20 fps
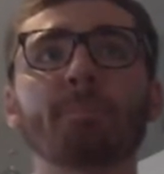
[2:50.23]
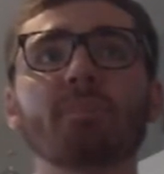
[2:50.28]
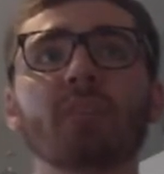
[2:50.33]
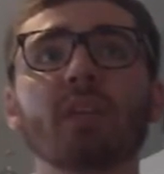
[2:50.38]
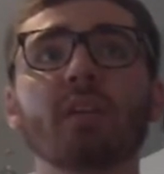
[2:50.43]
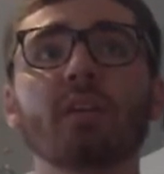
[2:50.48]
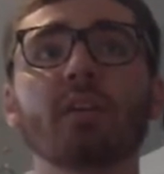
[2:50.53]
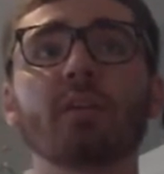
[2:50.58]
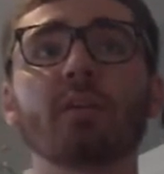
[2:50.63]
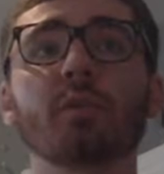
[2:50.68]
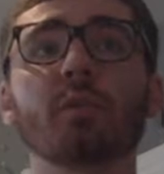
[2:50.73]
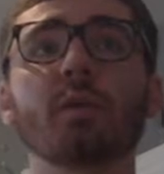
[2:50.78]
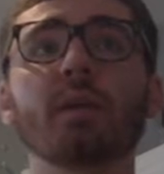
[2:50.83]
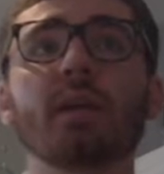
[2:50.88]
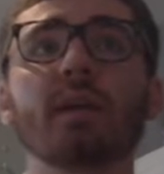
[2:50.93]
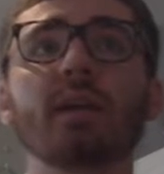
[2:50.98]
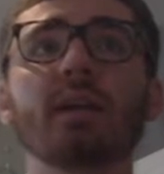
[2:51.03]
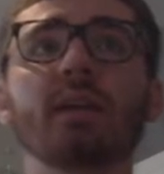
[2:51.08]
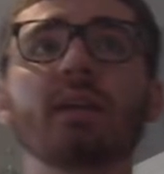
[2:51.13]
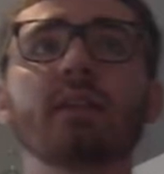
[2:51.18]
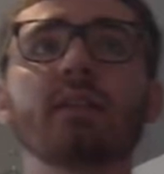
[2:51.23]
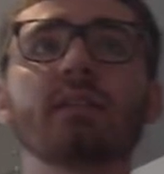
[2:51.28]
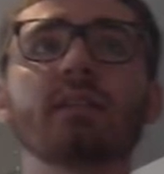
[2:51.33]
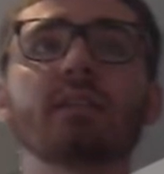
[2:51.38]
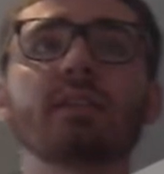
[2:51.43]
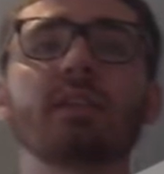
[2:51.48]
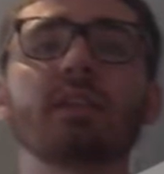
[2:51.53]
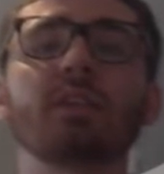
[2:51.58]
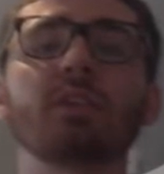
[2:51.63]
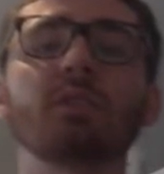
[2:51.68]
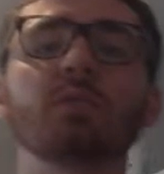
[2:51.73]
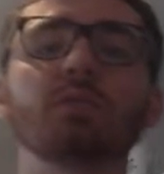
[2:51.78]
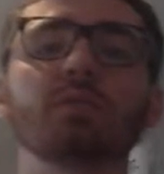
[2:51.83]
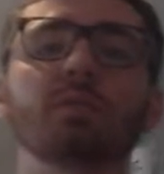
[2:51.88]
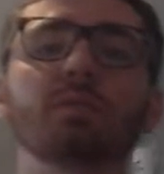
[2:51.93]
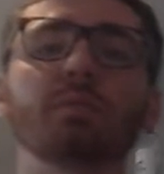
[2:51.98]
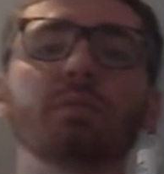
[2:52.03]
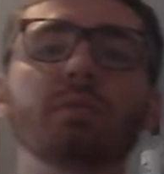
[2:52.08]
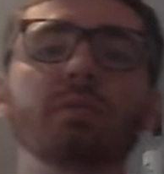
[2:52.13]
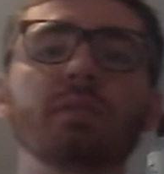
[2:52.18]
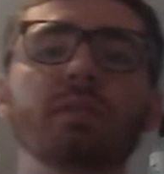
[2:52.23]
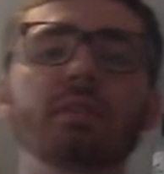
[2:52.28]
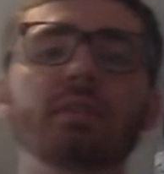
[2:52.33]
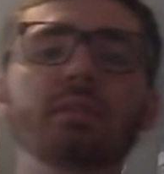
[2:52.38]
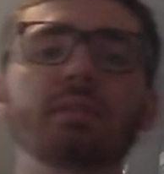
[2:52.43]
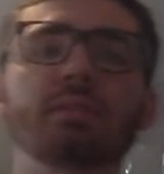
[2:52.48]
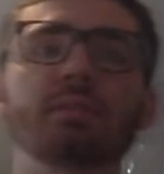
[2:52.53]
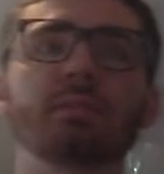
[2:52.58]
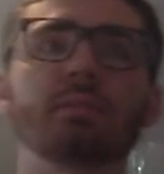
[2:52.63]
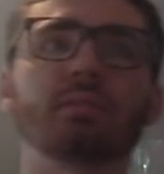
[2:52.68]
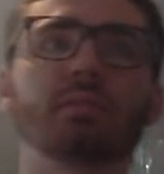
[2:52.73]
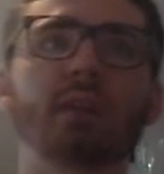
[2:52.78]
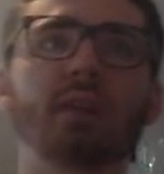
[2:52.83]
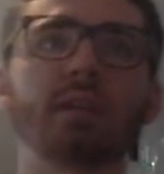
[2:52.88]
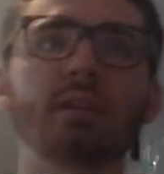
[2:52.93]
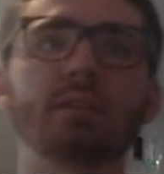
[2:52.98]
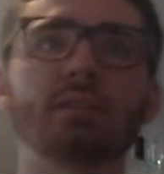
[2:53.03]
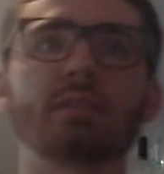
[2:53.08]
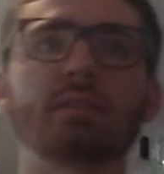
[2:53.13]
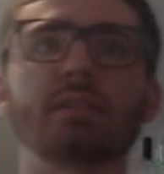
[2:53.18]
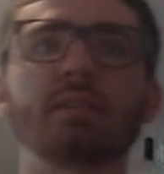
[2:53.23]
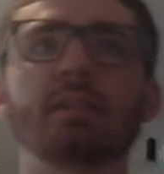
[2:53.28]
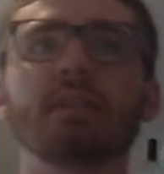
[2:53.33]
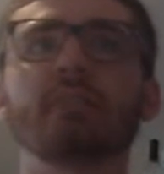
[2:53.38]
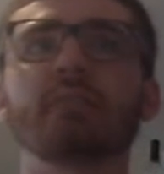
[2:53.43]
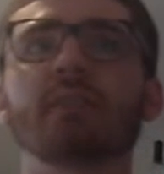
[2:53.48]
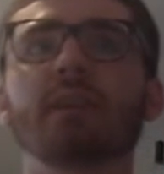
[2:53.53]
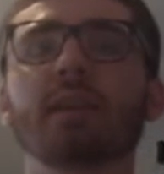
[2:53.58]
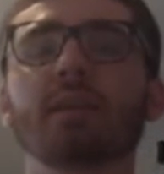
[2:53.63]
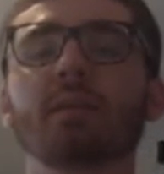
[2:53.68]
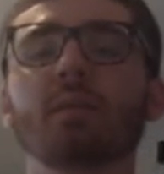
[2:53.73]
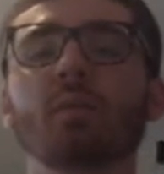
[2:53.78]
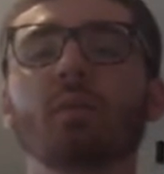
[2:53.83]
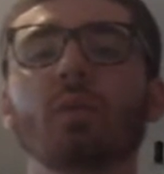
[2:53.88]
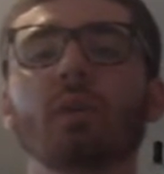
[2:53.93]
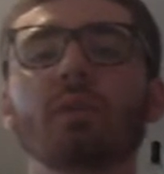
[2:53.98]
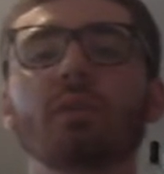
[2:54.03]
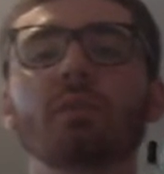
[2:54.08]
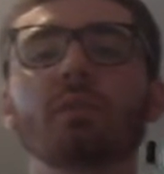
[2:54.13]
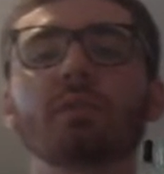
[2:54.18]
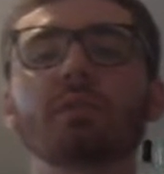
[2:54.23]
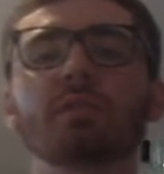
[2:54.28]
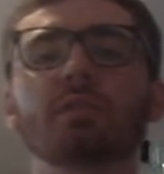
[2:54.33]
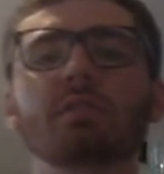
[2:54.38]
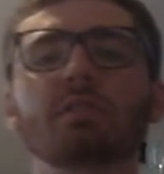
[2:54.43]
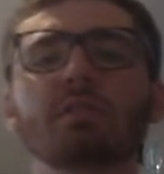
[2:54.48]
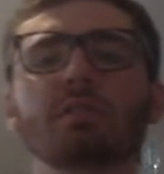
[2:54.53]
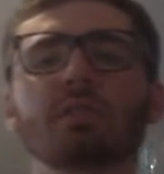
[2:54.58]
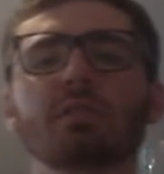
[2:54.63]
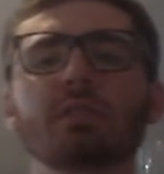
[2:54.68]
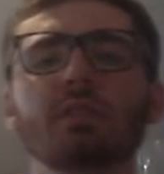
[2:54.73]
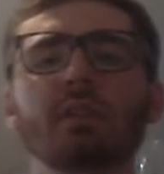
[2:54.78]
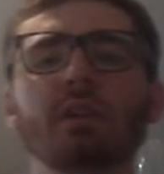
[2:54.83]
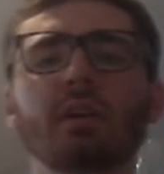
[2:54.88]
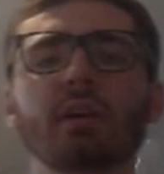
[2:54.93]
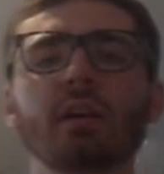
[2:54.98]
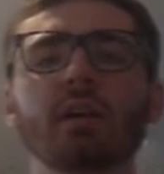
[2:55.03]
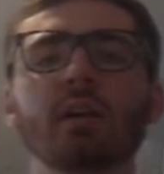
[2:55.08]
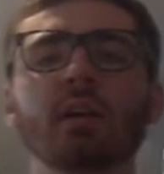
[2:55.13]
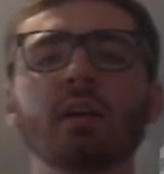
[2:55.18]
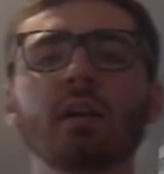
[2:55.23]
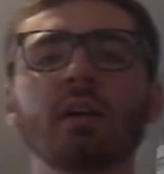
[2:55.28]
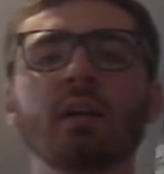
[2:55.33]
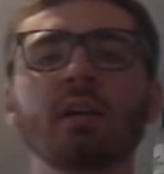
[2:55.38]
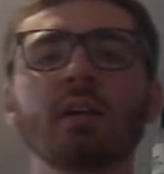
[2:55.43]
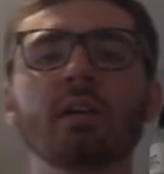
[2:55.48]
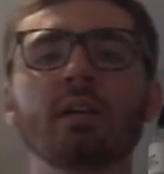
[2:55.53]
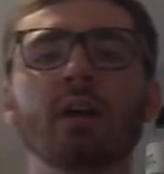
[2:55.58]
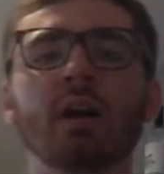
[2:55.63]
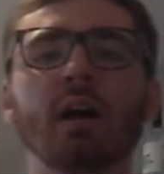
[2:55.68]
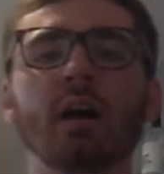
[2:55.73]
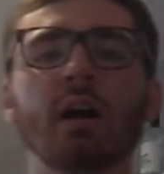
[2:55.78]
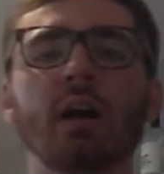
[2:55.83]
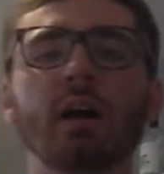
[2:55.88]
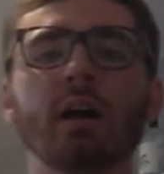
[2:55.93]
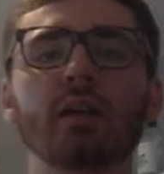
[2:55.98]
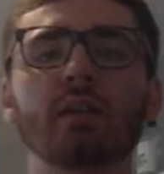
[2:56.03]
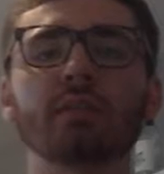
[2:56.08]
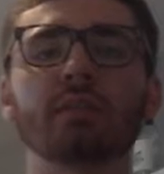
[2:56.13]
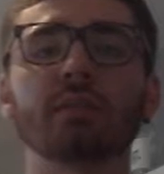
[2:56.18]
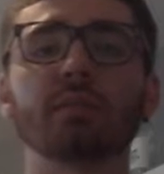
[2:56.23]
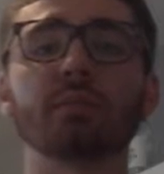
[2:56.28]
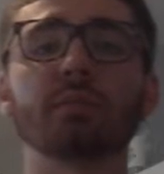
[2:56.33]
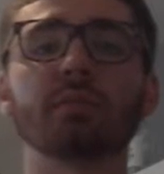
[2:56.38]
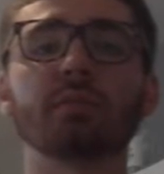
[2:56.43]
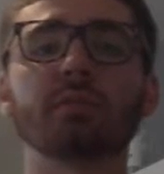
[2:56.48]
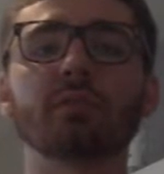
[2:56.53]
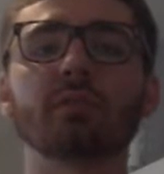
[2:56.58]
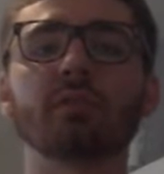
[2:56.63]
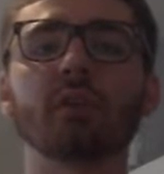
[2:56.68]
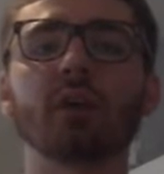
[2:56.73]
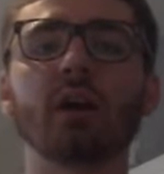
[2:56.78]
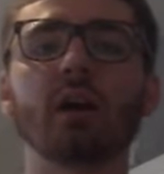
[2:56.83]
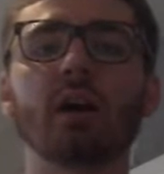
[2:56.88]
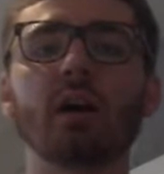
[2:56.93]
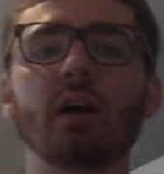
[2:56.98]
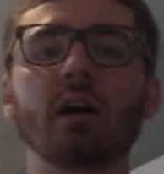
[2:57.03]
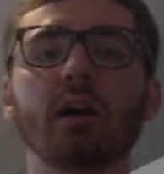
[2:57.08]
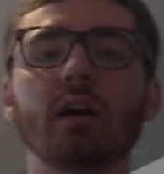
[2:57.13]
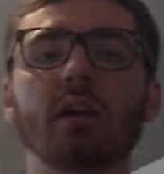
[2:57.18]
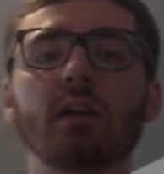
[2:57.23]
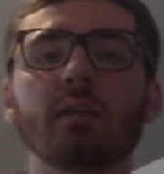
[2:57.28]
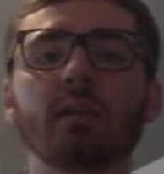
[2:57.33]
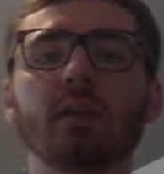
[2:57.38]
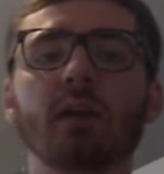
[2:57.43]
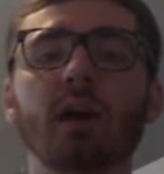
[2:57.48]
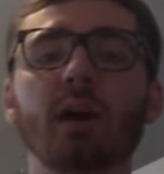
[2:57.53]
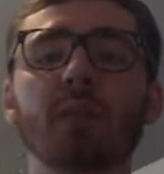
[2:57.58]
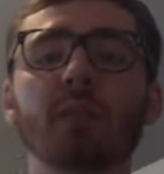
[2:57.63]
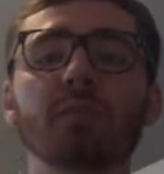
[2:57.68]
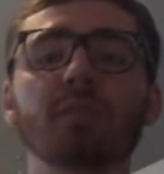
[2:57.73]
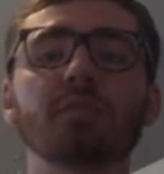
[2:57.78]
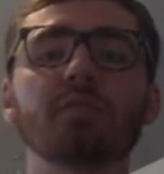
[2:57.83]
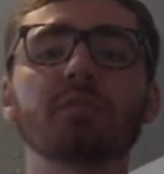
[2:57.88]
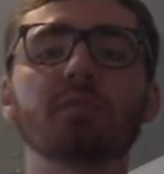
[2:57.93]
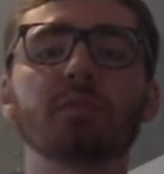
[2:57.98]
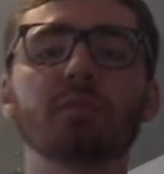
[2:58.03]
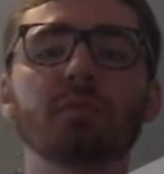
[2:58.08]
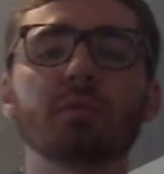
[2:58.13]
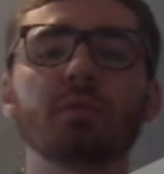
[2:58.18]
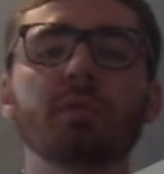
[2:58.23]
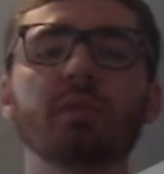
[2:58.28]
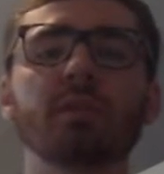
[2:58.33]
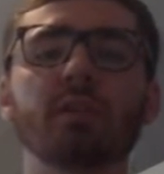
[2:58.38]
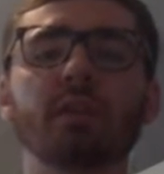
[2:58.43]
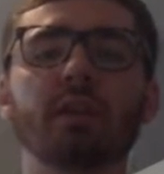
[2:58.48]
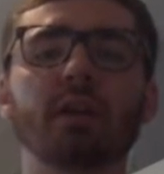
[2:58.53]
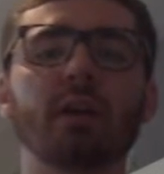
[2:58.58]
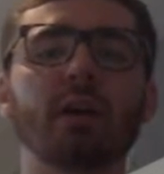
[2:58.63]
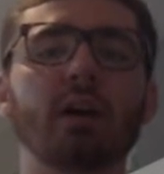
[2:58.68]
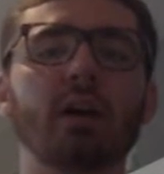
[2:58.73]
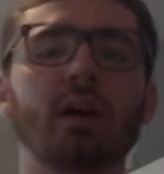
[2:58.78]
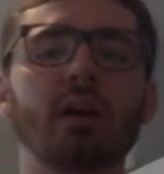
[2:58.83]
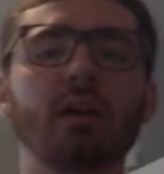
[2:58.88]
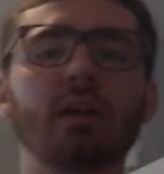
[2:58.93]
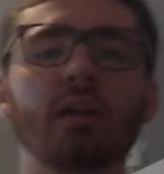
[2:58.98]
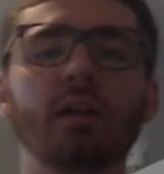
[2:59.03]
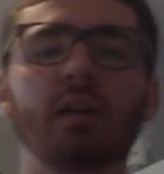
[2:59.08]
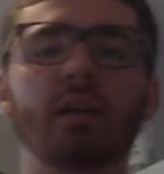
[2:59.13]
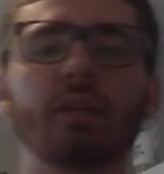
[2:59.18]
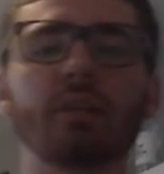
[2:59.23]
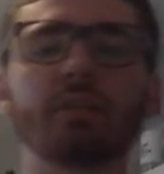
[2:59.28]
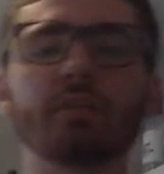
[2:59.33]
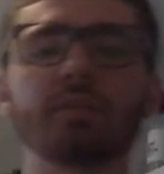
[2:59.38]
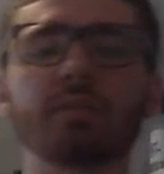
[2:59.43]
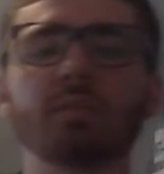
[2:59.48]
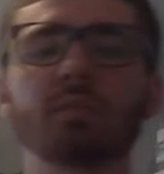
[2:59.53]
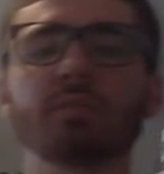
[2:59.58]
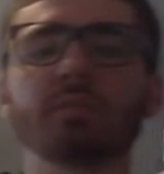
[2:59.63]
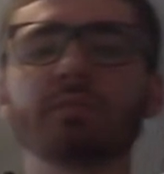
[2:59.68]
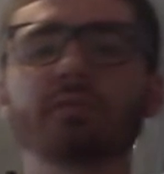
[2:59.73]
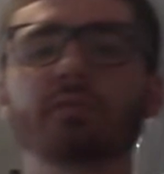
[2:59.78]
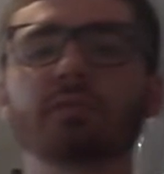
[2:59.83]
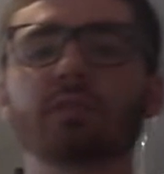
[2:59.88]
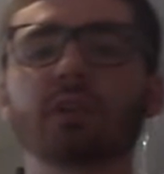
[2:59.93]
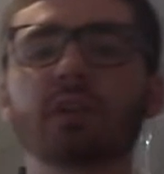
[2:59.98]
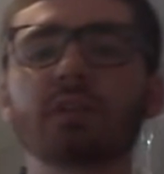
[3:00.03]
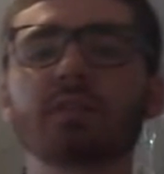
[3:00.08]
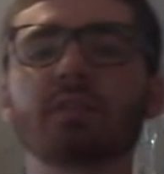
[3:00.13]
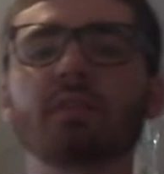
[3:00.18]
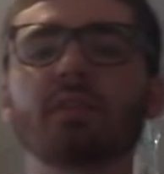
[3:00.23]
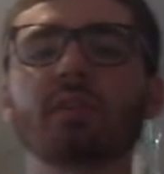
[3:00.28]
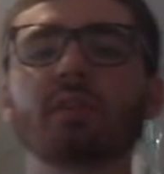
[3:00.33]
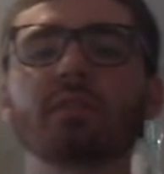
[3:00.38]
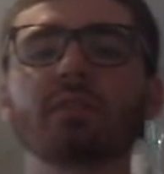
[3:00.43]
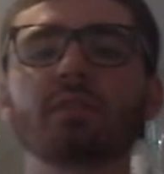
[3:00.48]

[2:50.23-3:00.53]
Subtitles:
Another way that they use the Buddha to symbolize is the enlightened one, which is just their simple homage to Buddha, the God, and their simple philosophy of